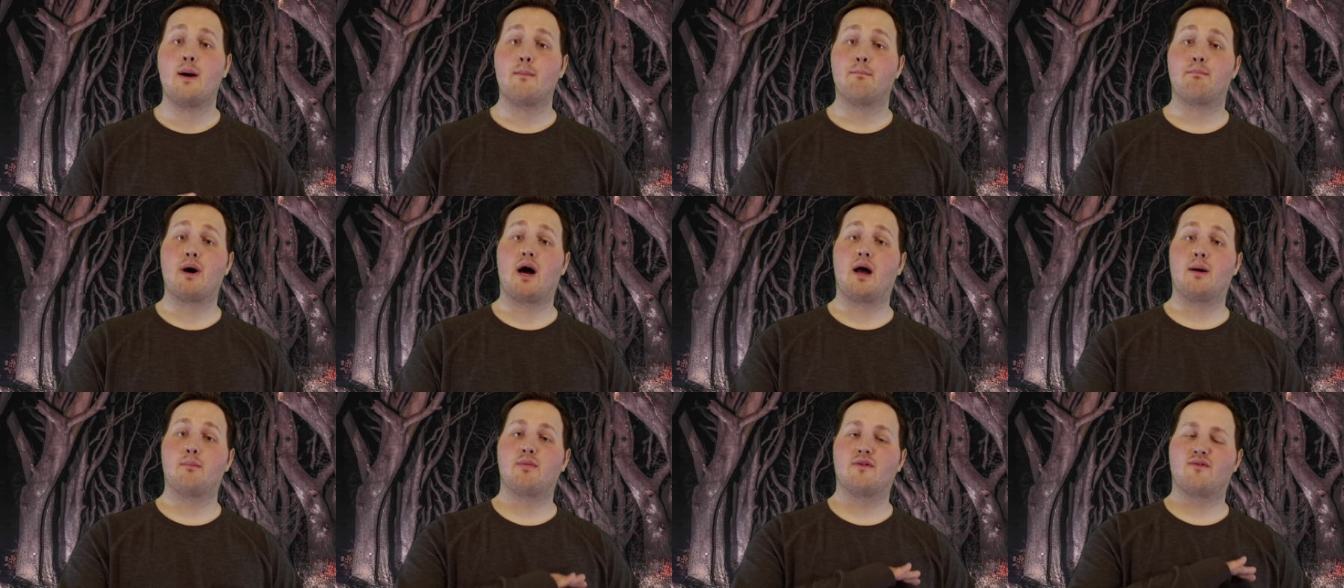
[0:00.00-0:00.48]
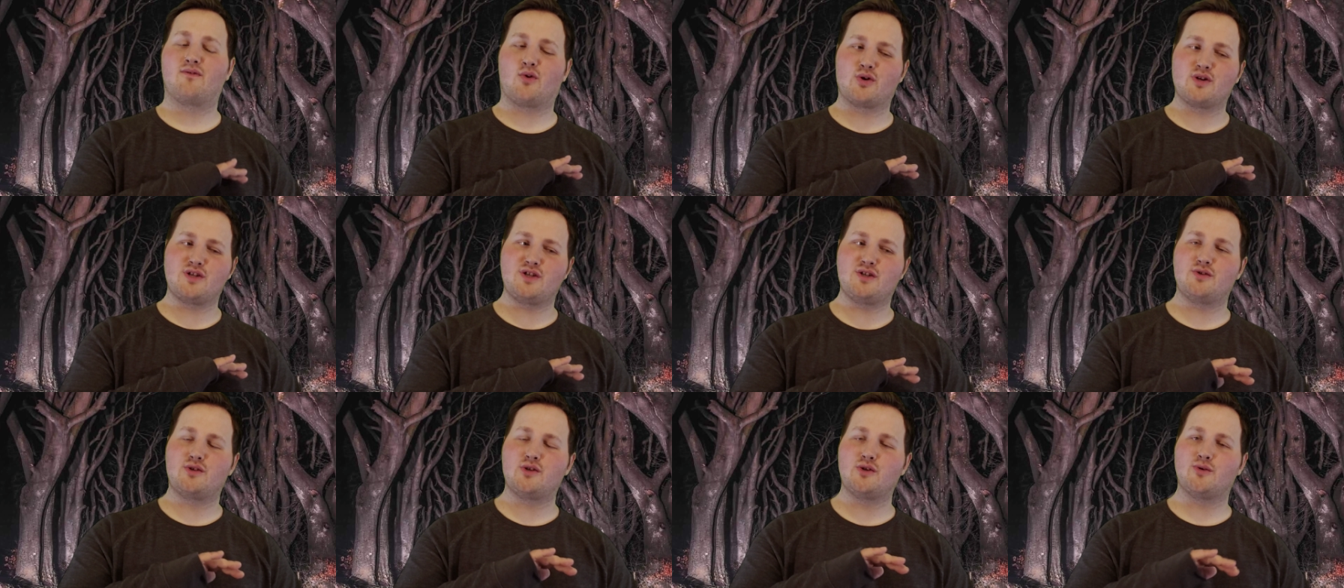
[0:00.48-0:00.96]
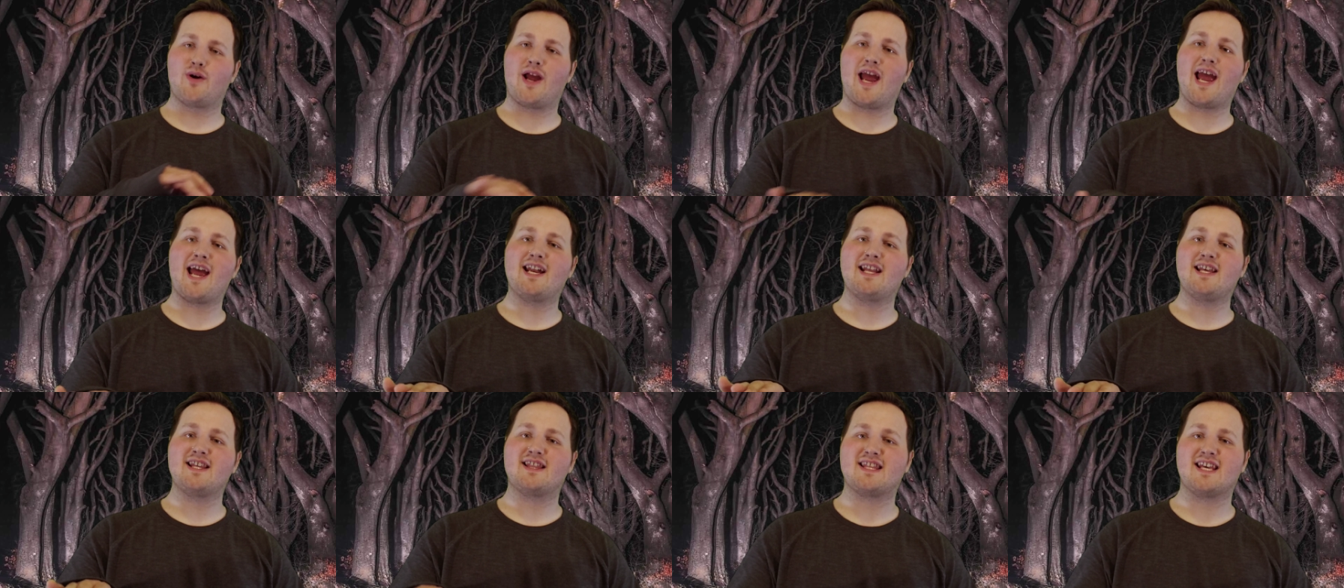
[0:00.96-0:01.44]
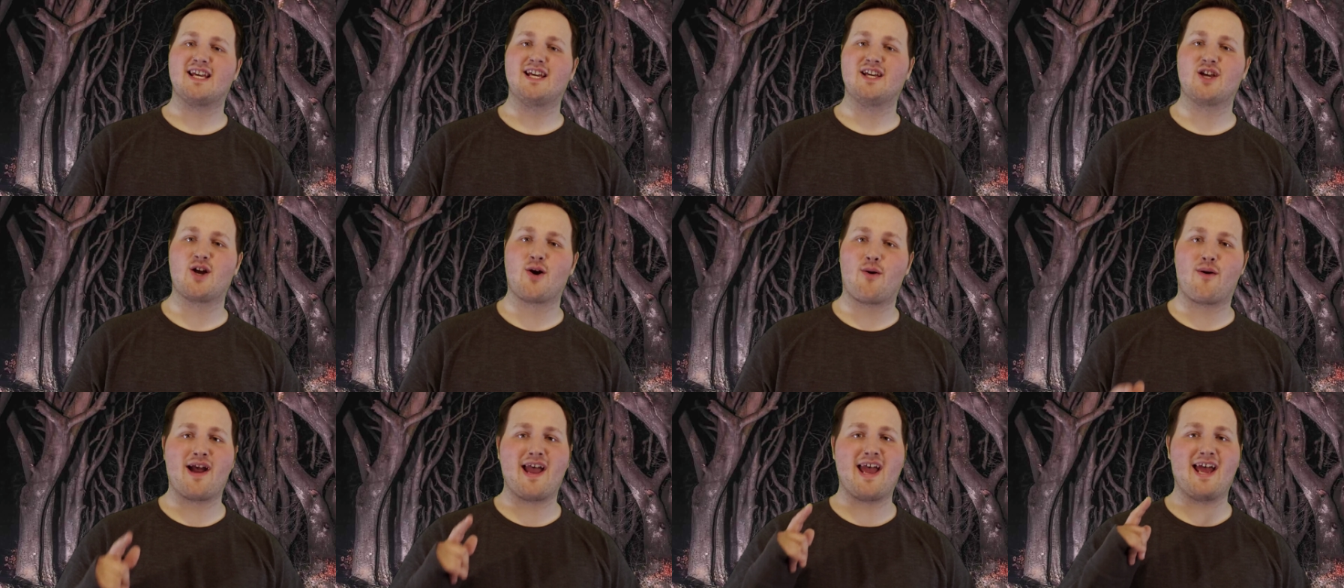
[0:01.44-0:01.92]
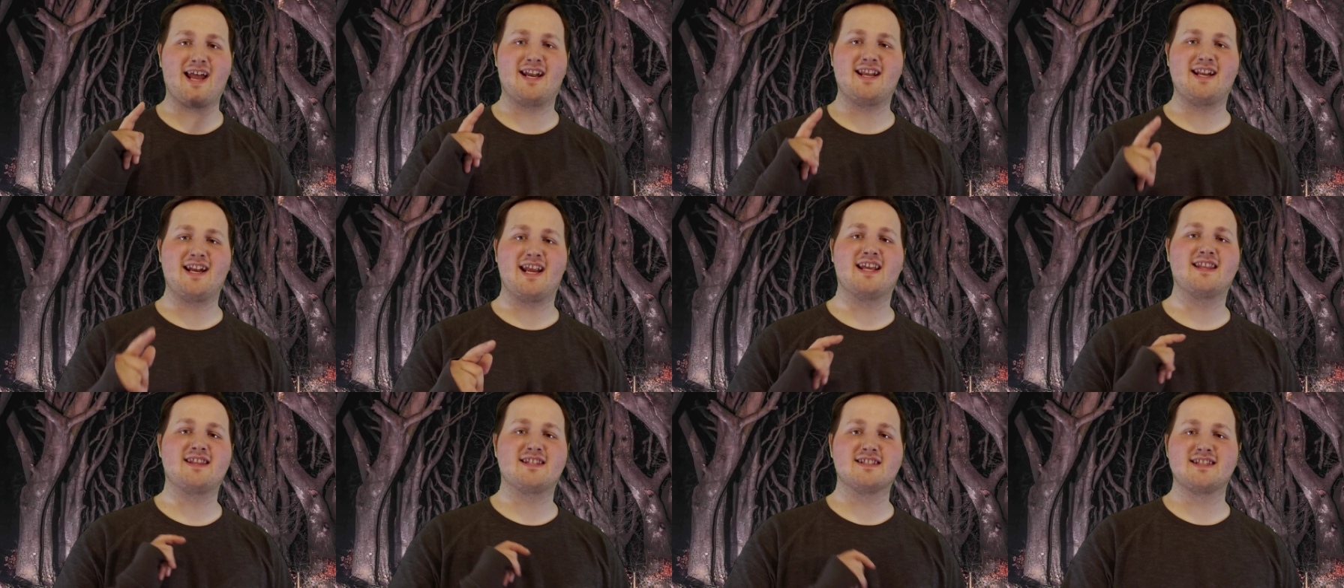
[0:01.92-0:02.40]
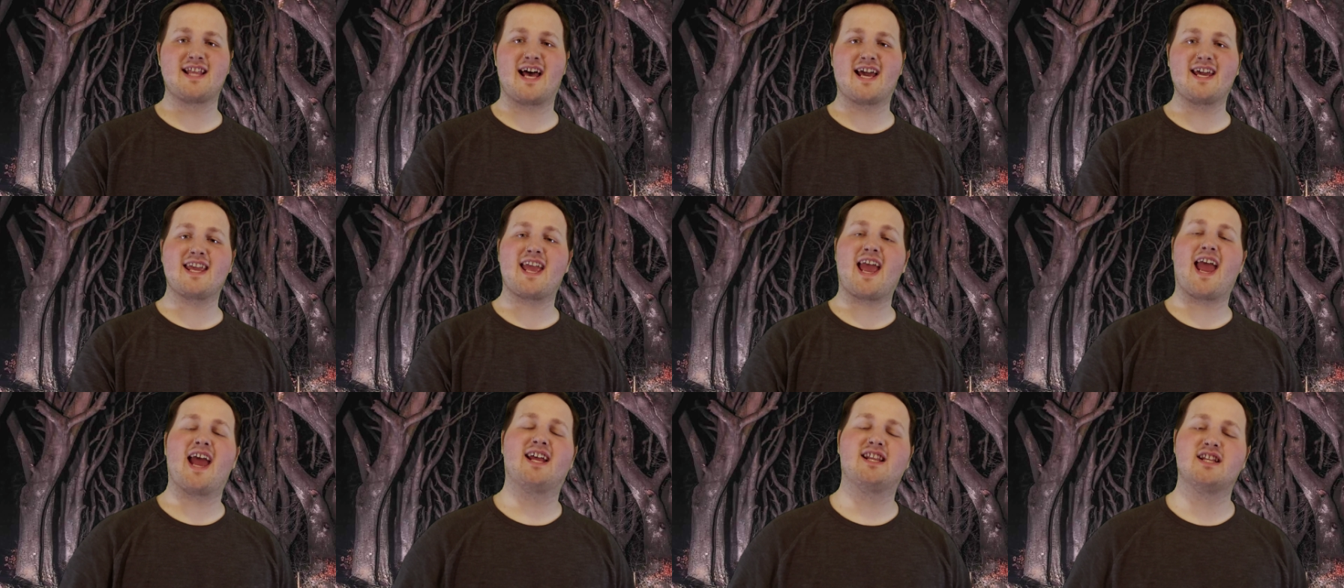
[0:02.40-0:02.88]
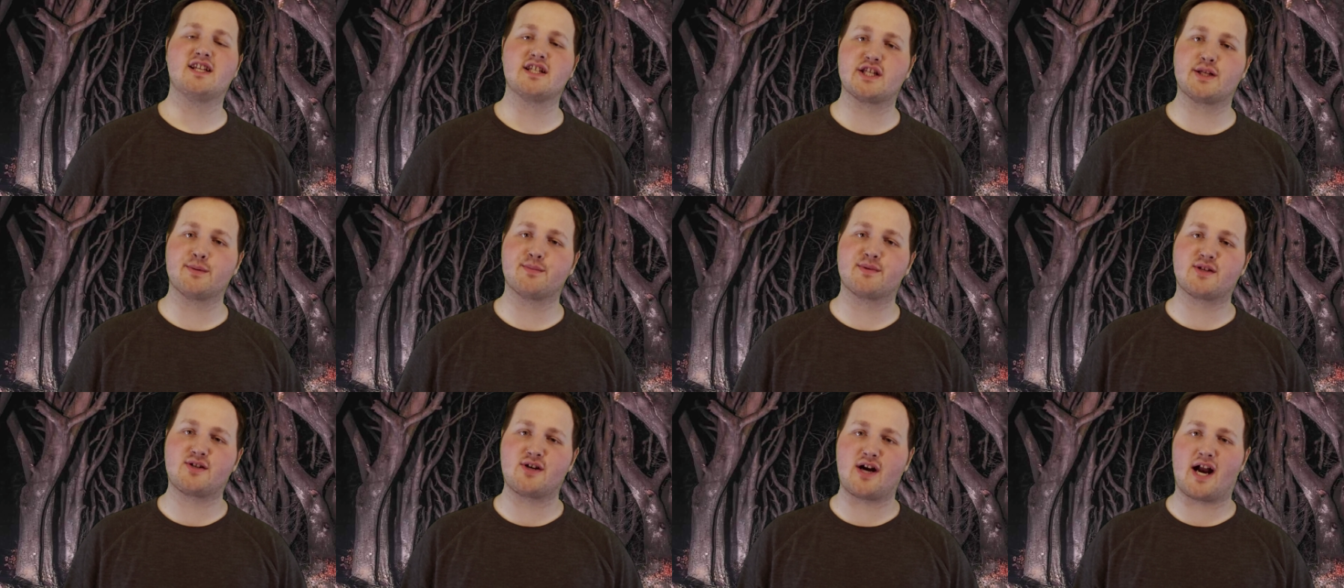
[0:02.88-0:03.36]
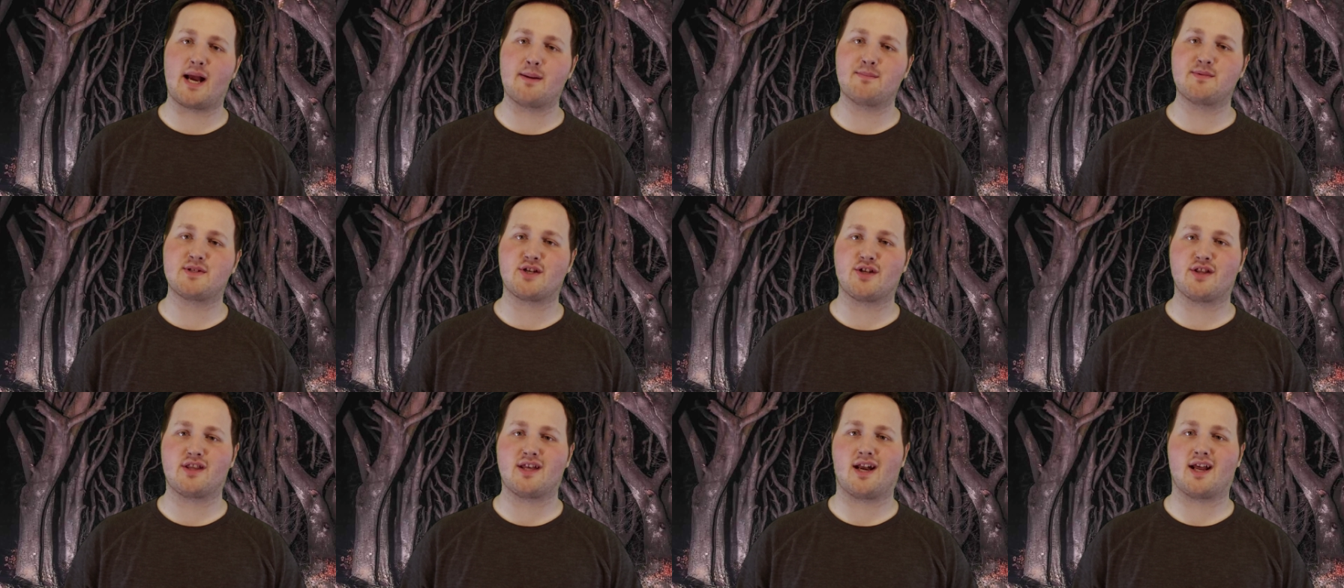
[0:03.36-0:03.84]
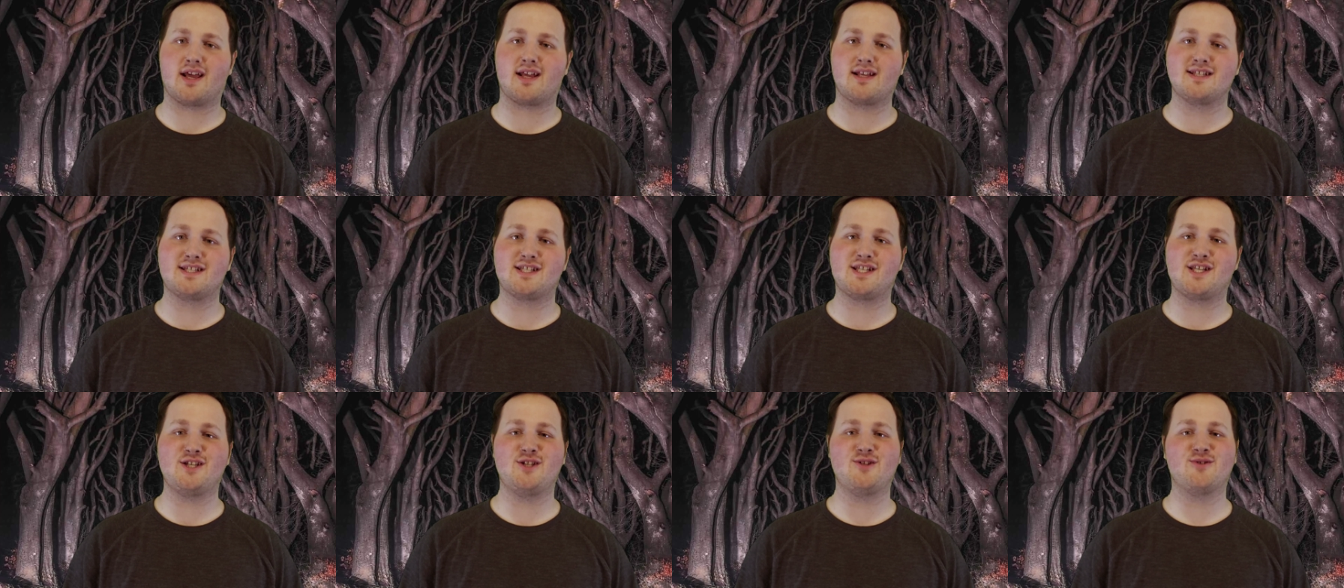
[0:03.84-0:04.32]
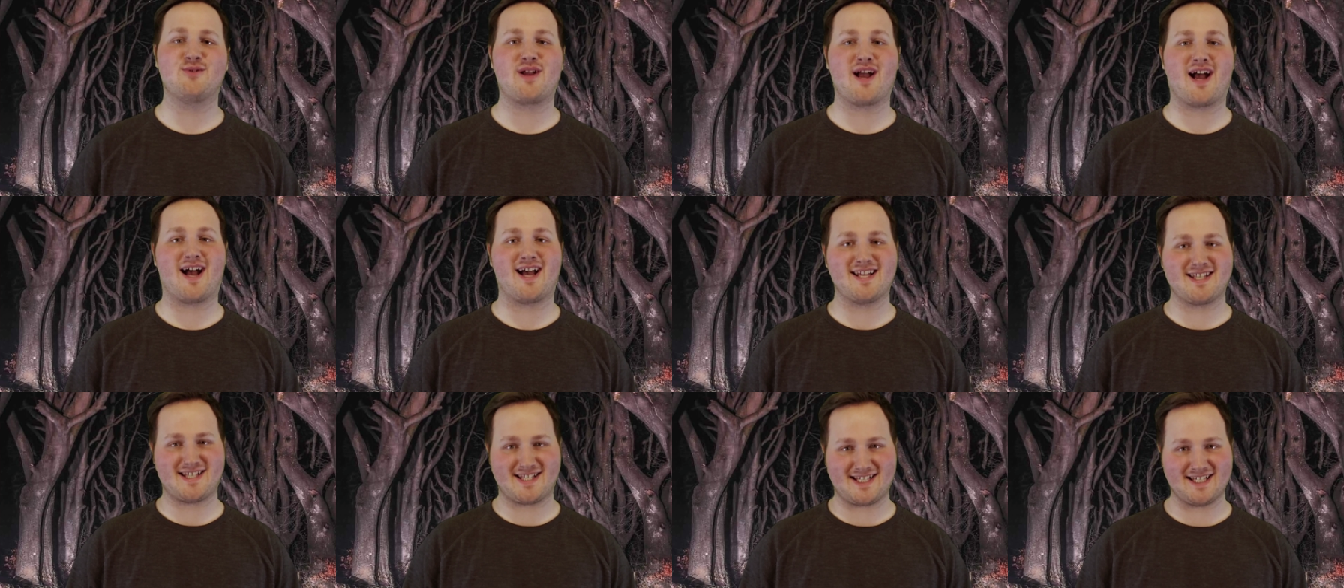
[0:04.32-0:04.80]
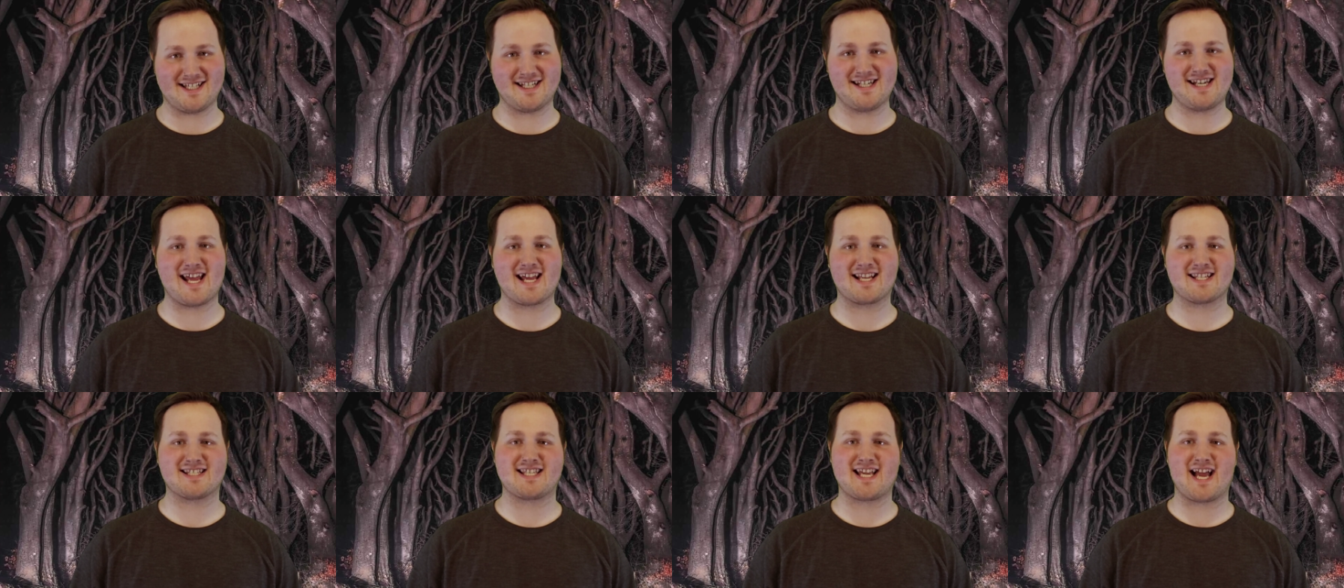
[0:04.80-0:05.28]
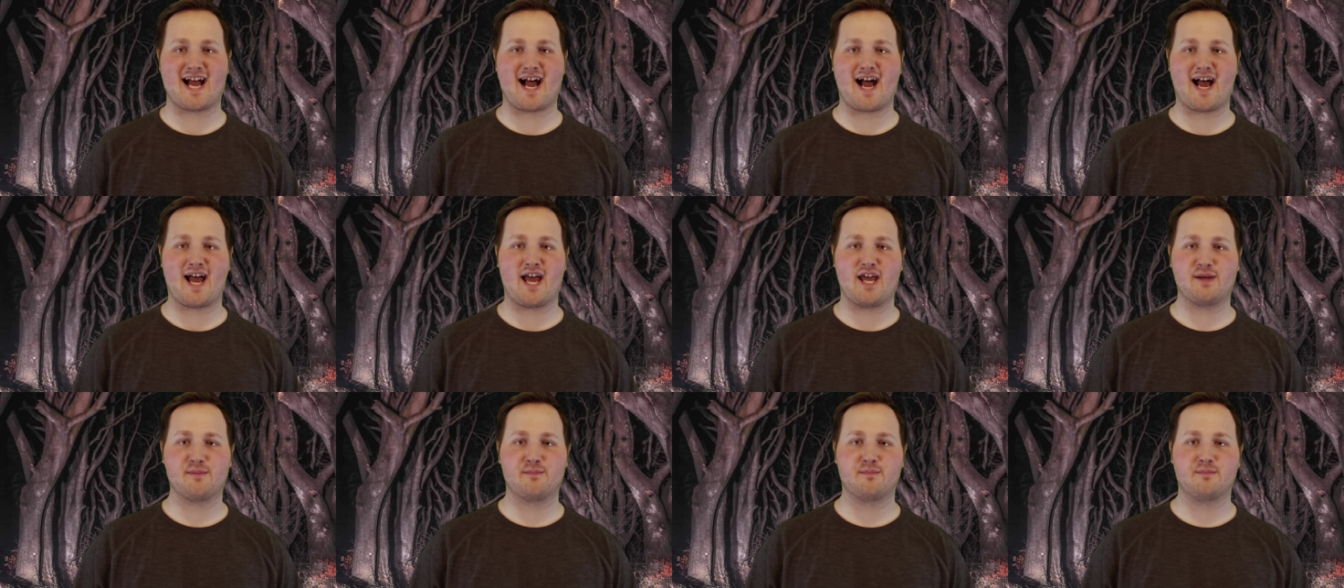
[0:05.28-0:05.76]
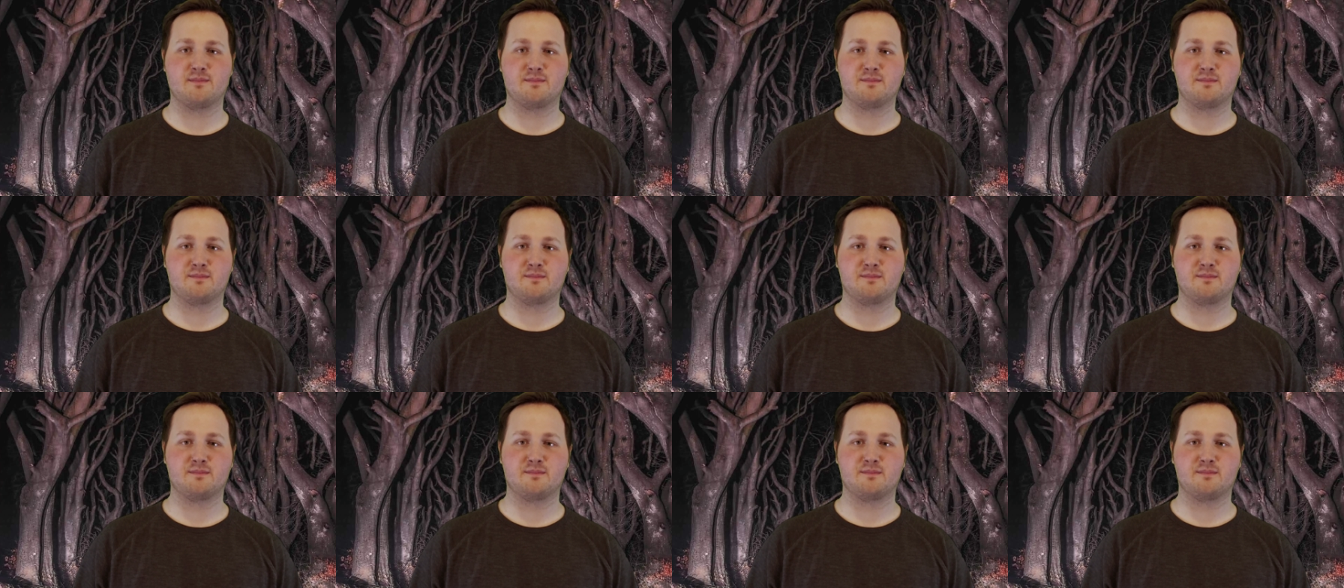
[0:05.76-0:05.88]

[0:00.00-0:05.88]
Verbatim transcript: But before you do anything, go ahead and hit the like and the subscribe so that I can see you guys next time.